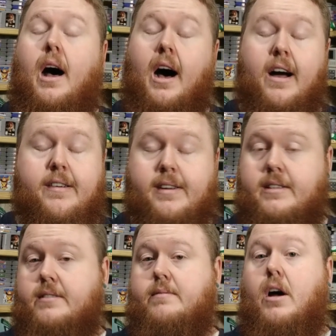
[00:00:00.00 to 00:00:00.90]

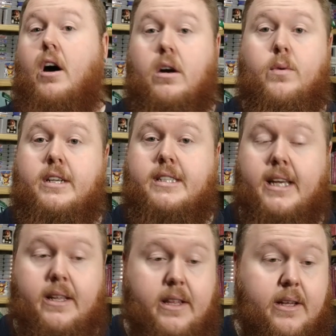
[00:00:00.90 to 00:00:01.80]
Auctions are
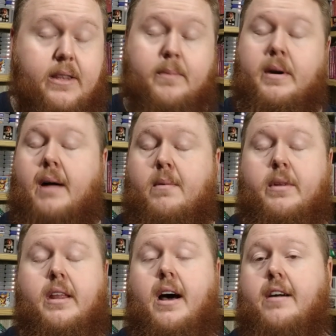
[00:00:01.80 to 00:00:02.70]
risky. The problem
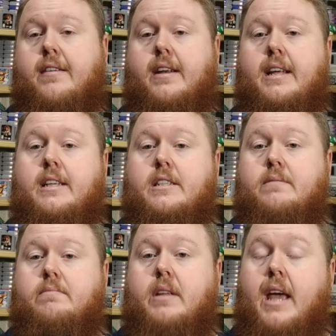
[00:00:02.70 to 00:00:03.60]
with an auction
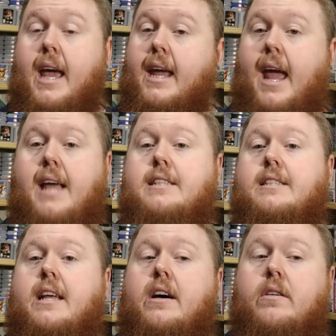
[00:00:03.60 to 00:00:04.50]
is it can
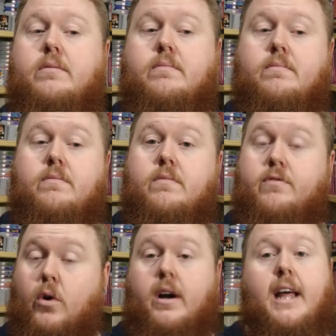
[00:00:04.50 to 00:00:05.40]
sell
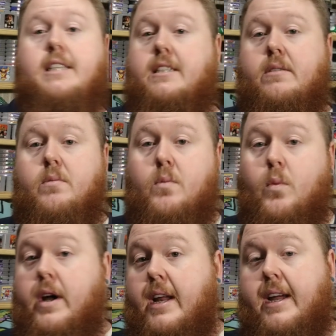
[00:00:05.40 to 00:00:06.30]
for less
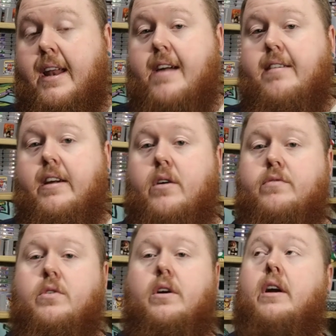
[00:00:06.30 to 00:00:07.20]
than what it can actually go
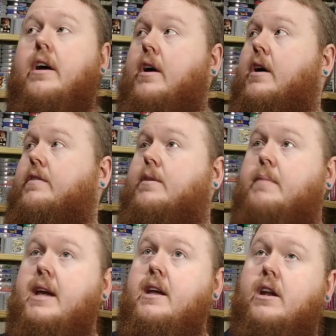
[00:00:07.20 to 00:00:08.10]
for. For
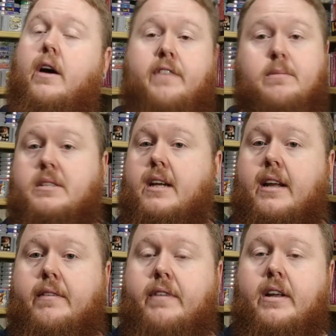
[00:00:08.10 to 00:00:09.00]
me, if I'm
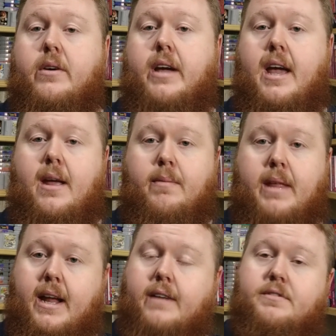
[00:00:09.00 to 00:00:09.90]
selling a video game
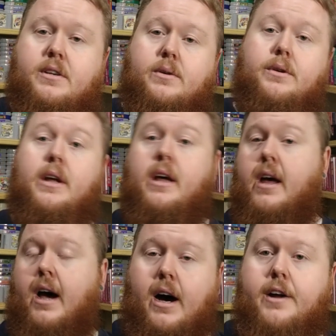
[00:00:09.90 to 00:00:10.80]
that I've sold
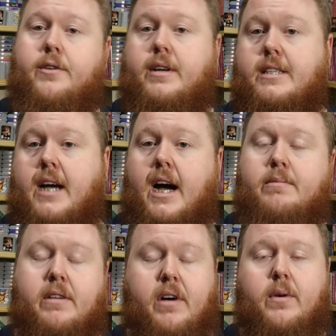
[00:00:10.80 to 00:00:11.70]
100
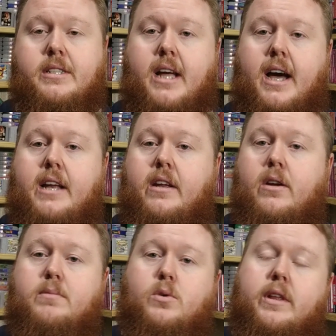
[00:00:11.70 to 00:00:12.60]
times, I've always gotten,
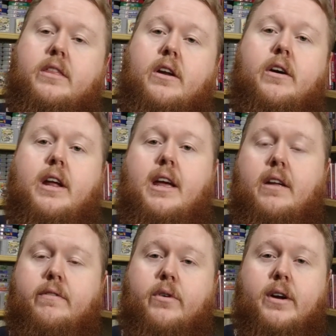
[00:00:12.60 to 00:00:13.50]
between 30
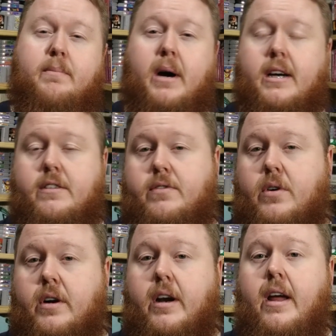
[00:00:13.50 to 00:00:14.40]
and 40 bucks
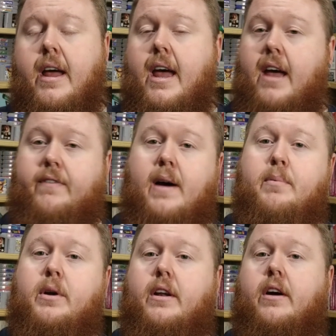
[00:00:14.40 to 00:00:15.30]
for. If I
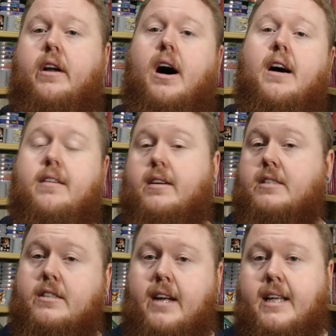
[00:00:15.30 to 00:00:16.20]
put it on auction,
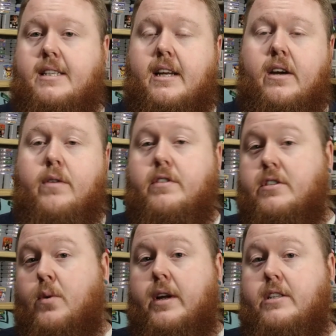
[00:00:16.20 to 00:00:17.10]
there's a chance it can go for
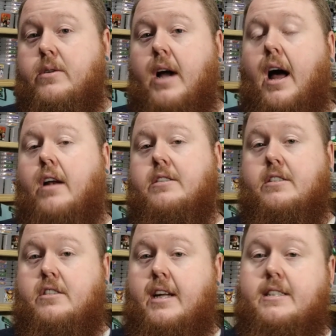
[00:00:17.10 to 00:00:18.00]
$22. There's
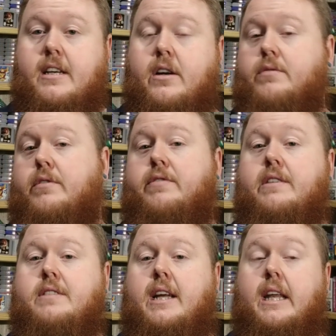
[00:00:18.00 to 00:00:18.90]
a chance it can go for
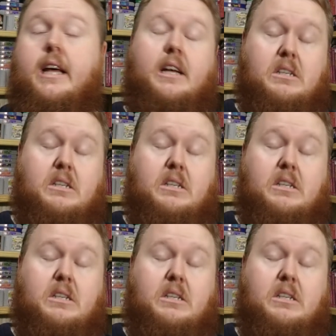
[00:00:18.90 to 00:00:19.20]
15.